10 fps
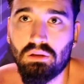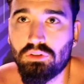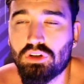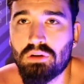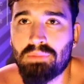
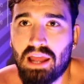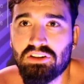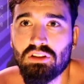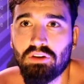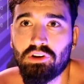You can
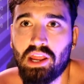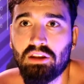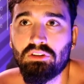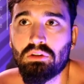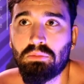imagine that if you're
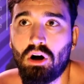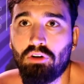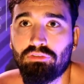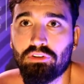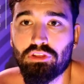handling the
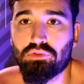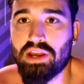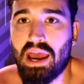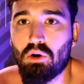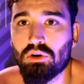ball for
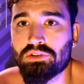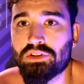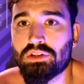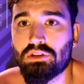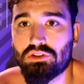three hours
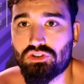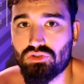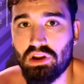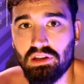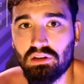
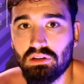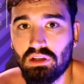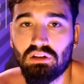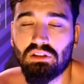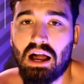straight
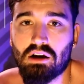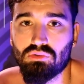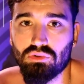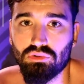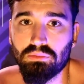in a locker
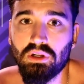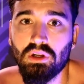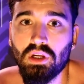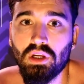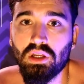room,
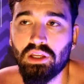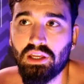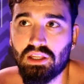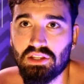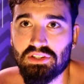
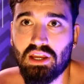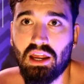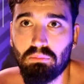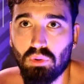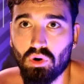it gets
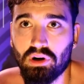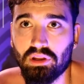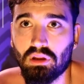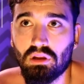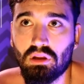kind of
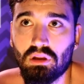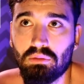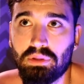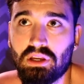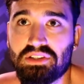boring
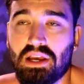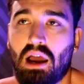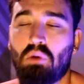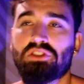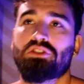because
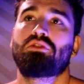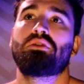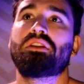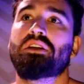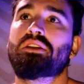I wasn't
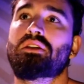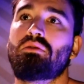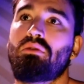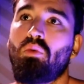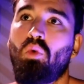doing
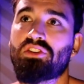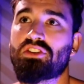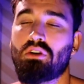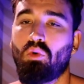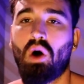this
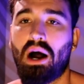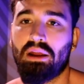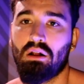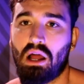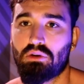once in a
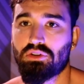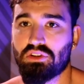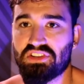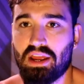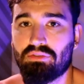while. I was
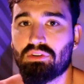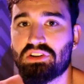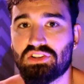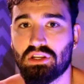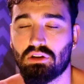doing this
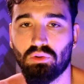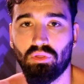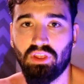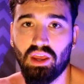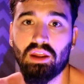every single
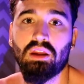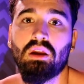day.